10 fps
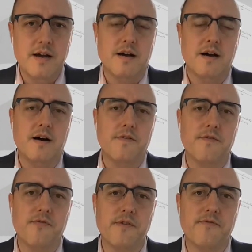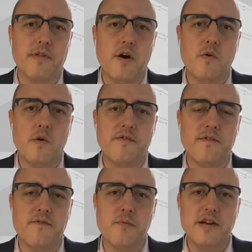the free flow of
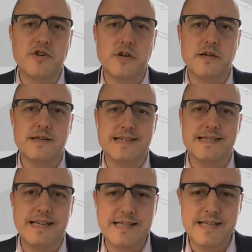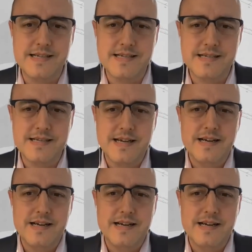information to citizens